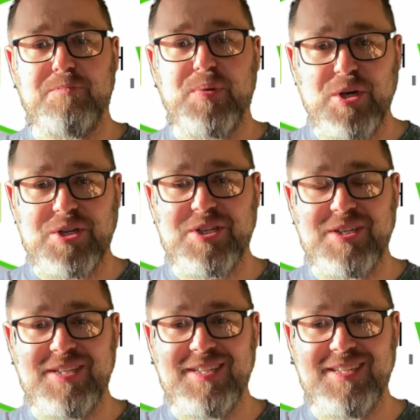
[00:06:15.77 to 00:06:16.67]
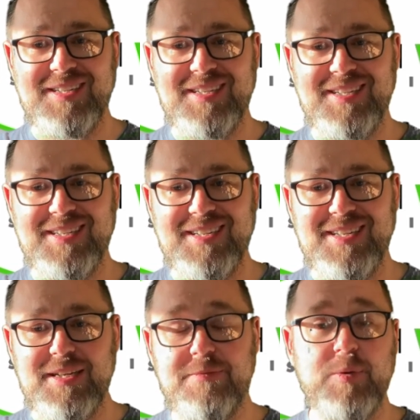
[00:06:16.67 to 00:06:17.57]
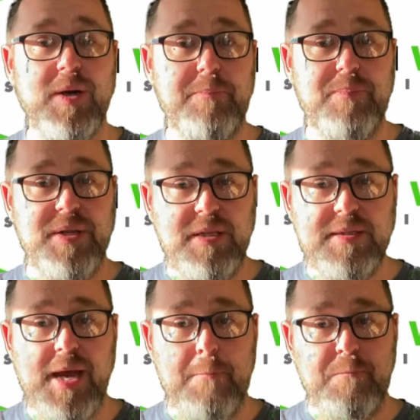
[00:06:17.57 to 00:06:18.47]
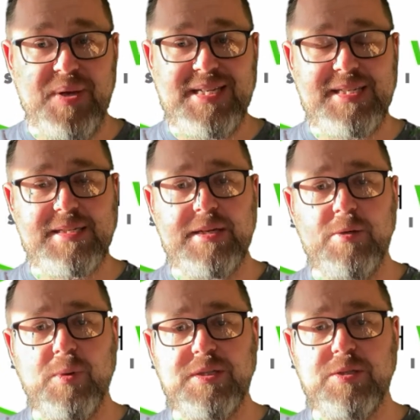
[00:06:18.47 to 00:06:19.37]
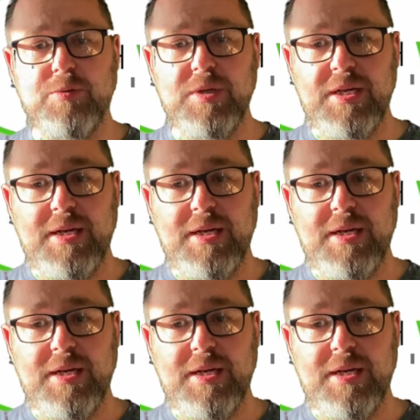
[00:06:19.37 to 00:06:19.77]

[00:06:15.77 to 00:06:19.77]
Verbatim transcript: But if you want to build a business and you want to